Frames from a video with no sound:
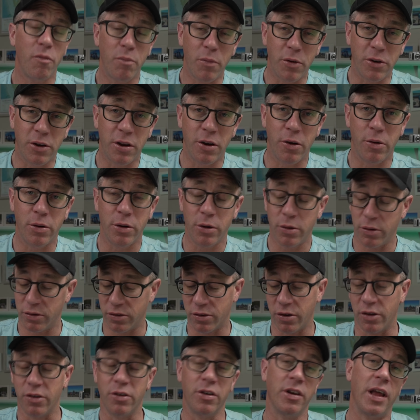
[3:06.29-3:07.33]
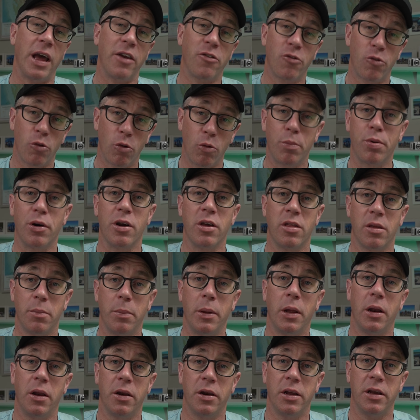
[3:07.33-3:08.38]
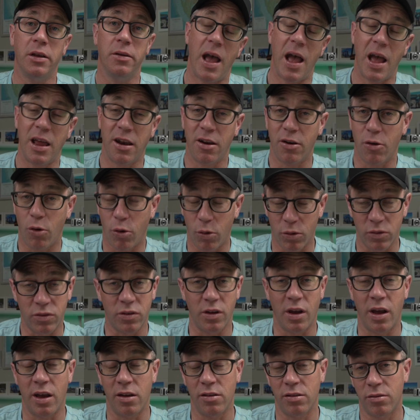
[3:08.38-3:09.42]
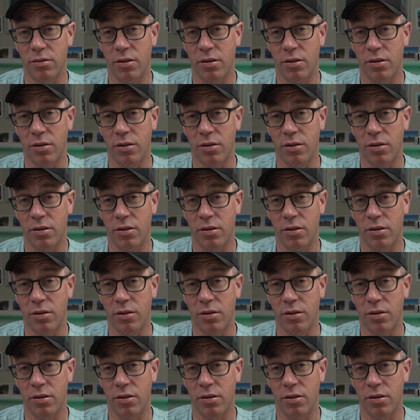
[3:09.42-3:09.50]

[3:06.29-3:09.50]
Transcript: material, it's got natural breathability, and it also has